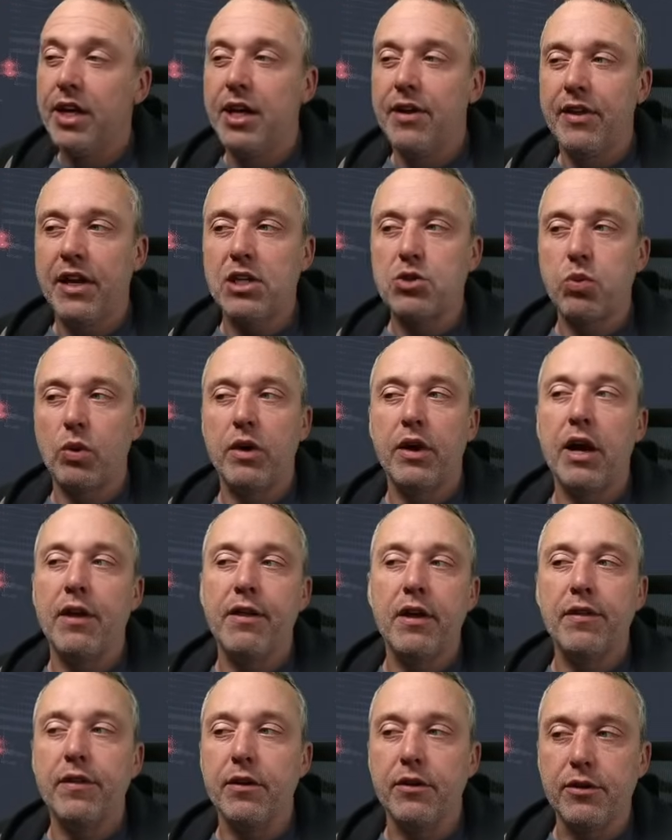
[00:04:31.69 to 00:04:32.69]
That's where I
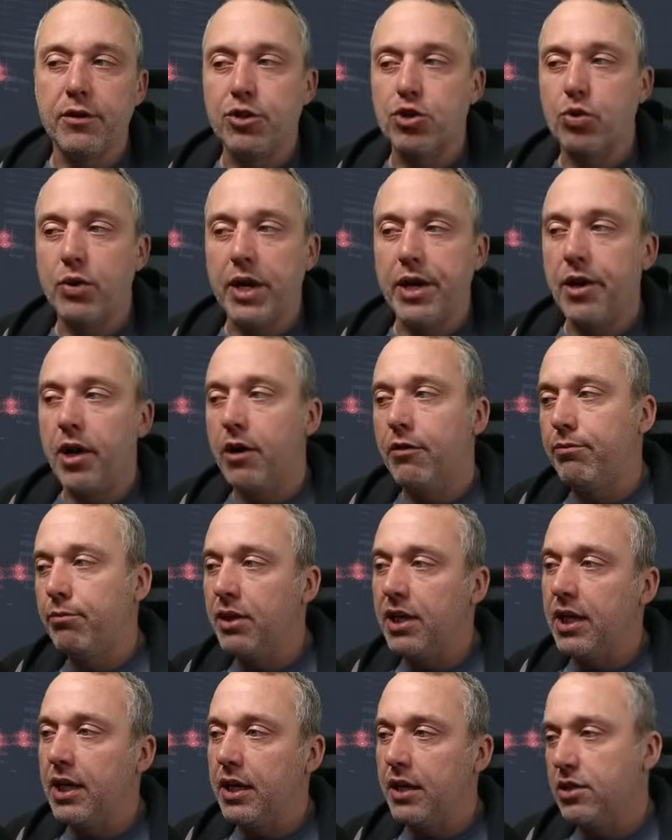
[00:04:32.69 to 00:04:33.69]
think the, the trade off
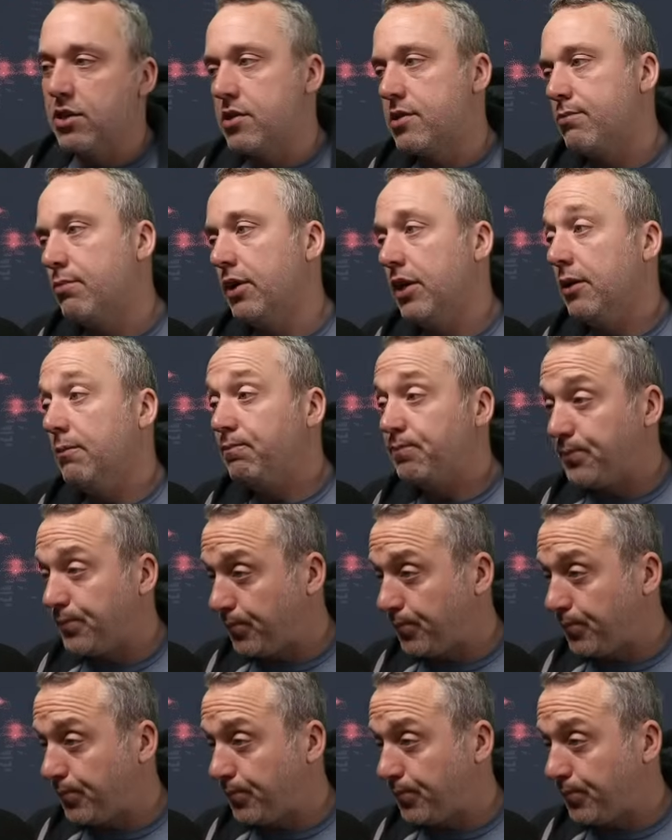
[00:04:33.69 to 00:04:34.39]
begins. But